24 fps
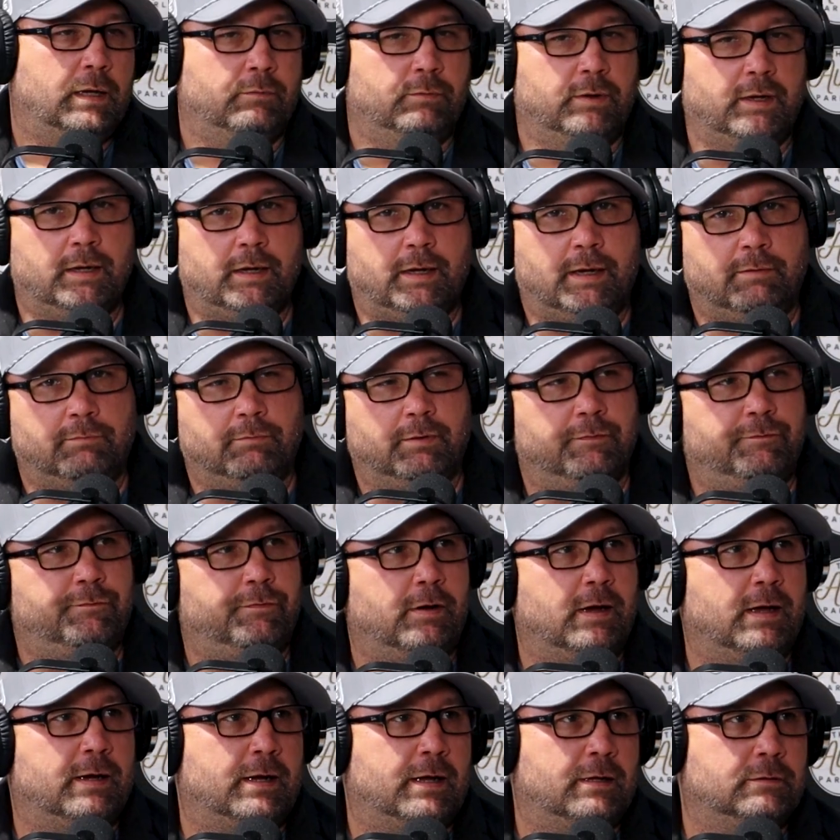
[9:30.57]
and we
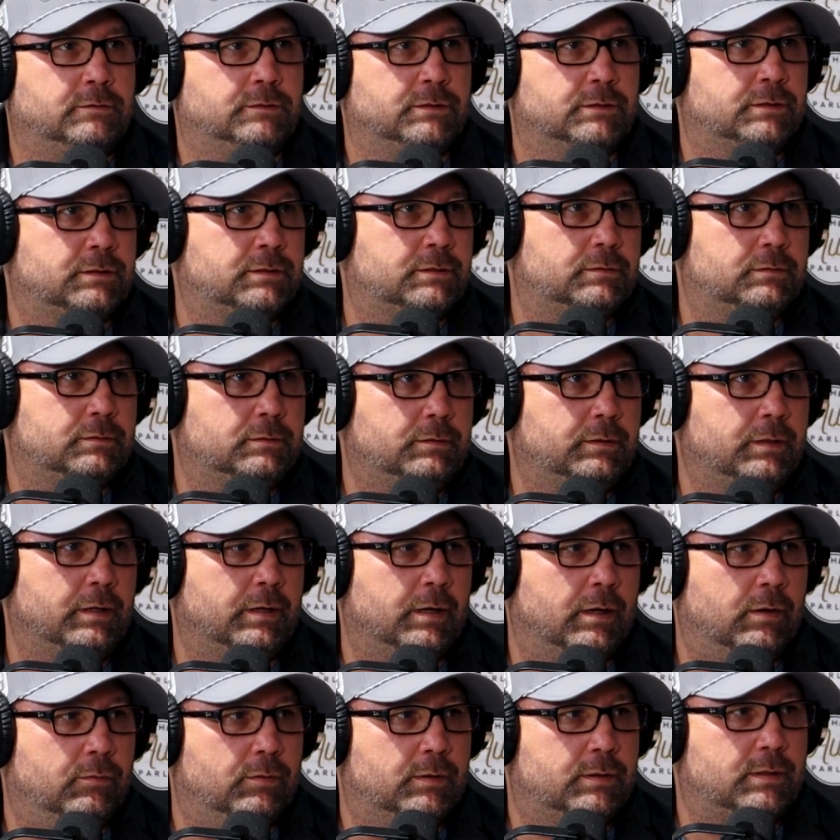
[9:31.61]
flat out just
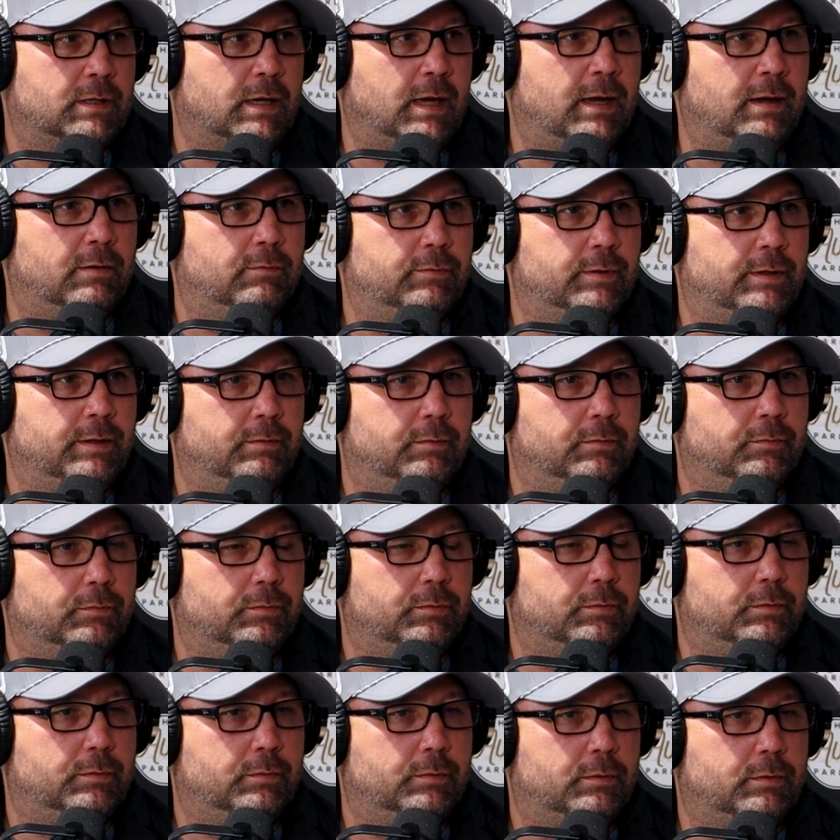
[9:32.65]
with that
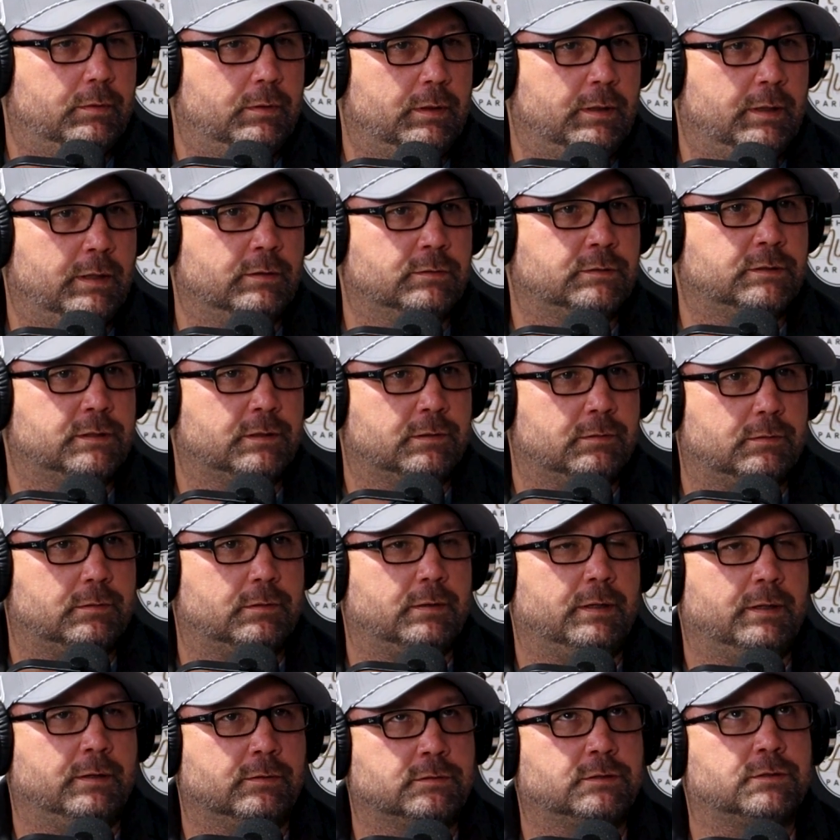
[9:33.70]
here's
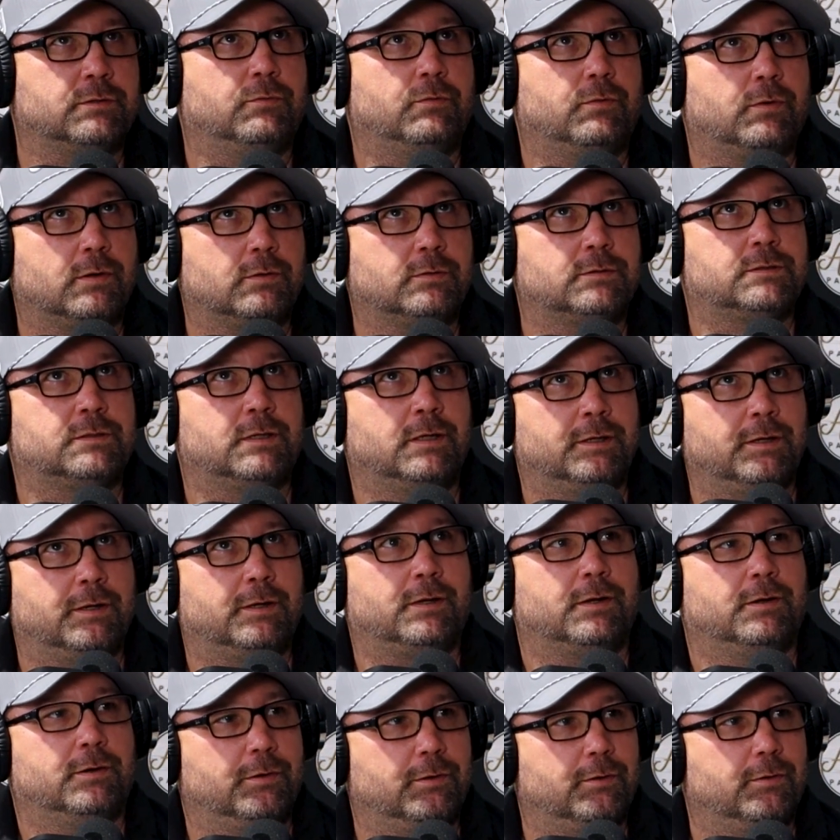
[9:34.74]
the worst thing you
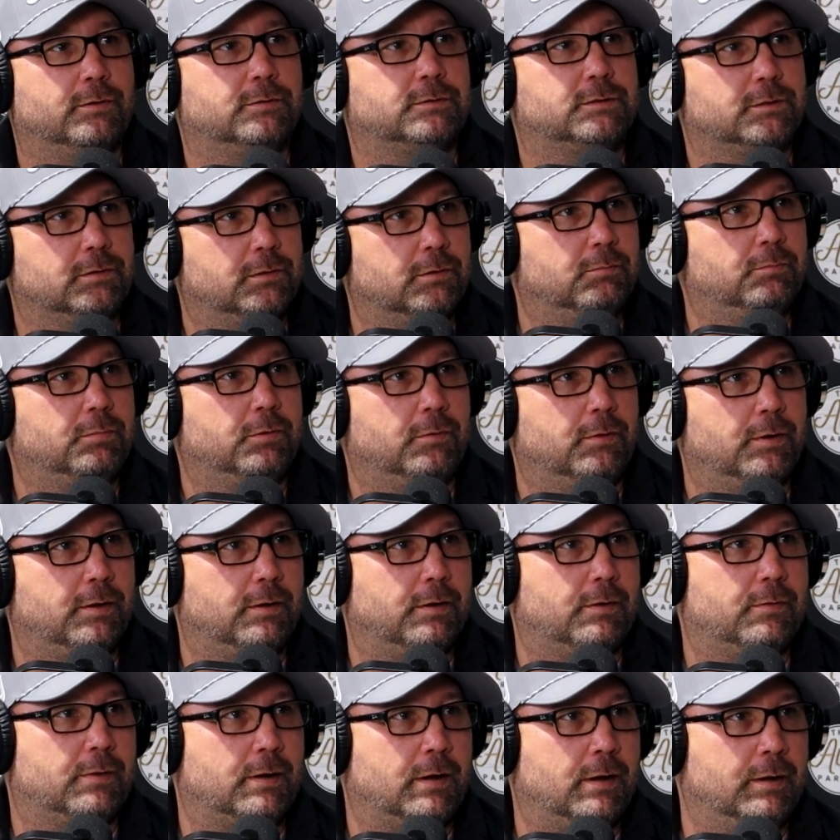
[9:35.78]
can do as an
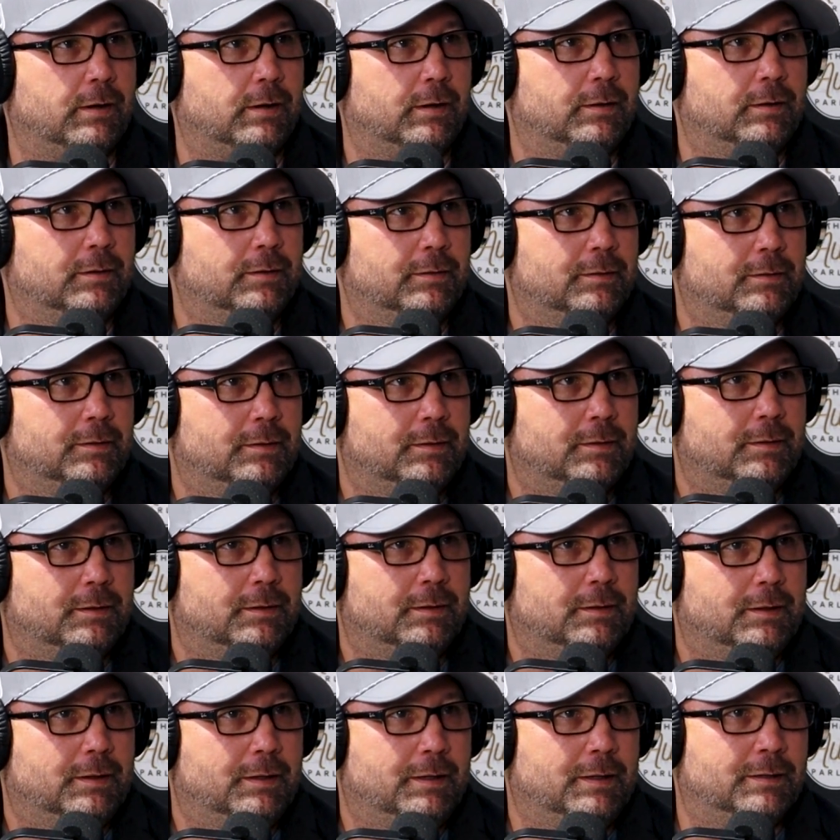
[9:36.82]
employer, right?
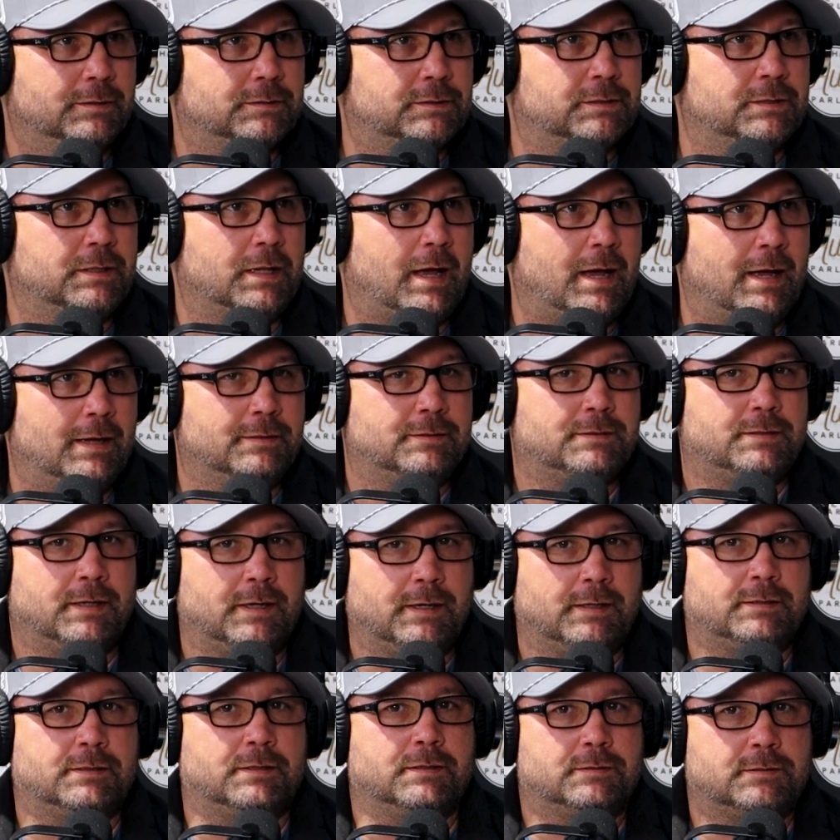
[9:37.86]
Is not
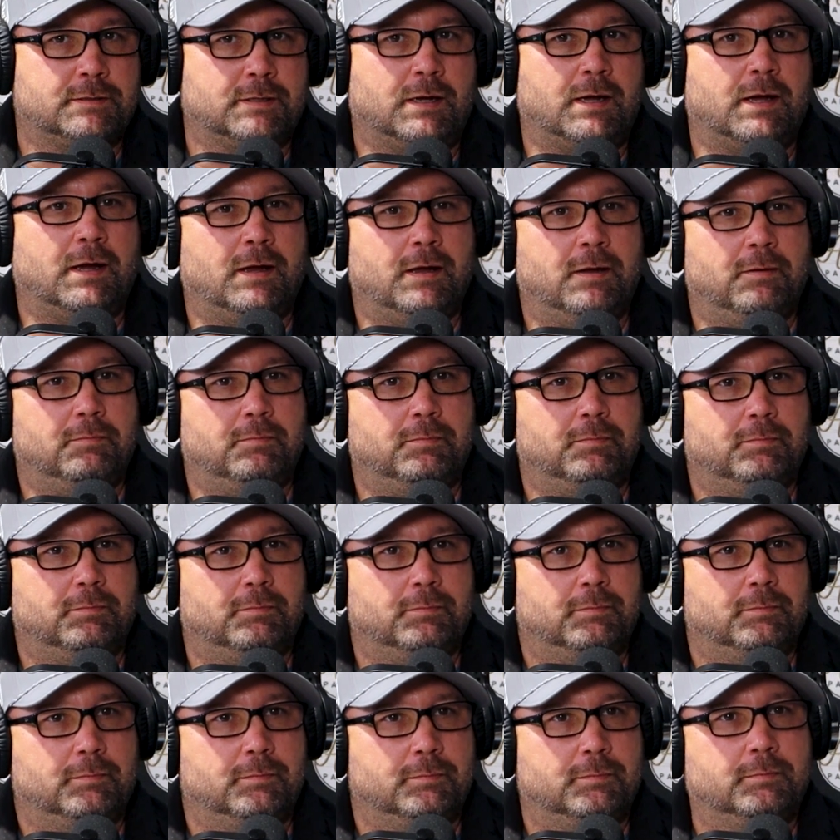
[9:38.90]
take the time
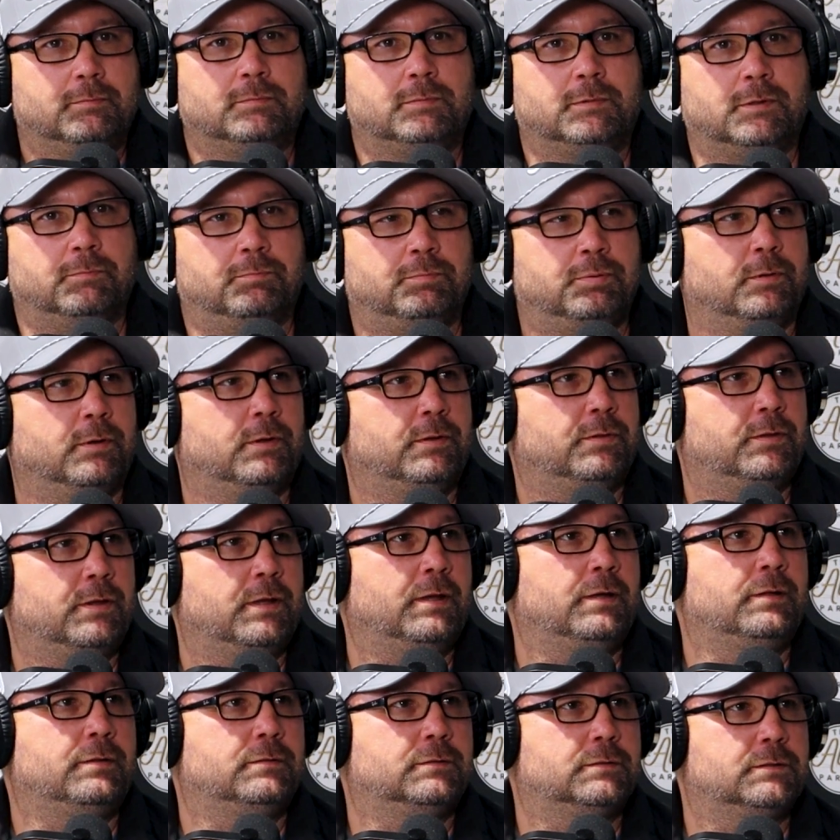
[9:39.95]
to put
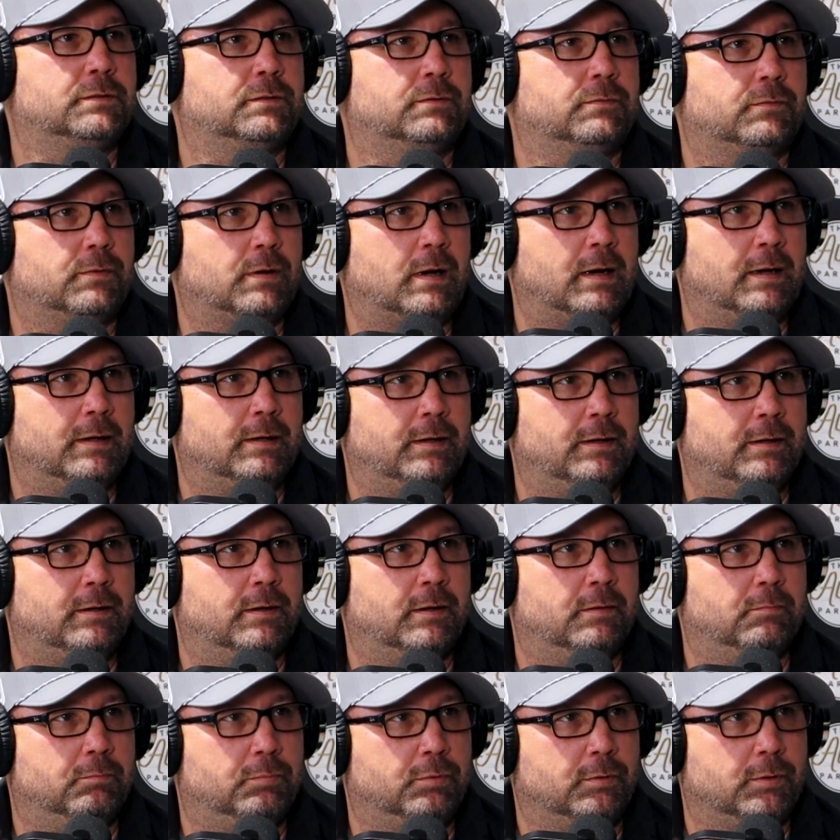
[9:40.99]
things in
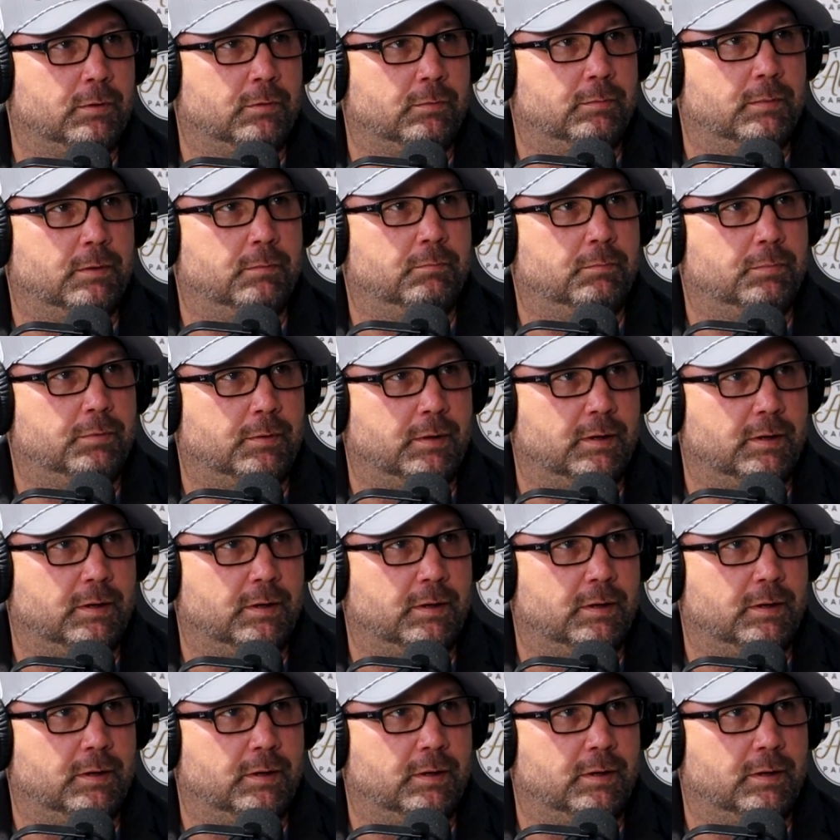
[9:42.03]
writing and put them in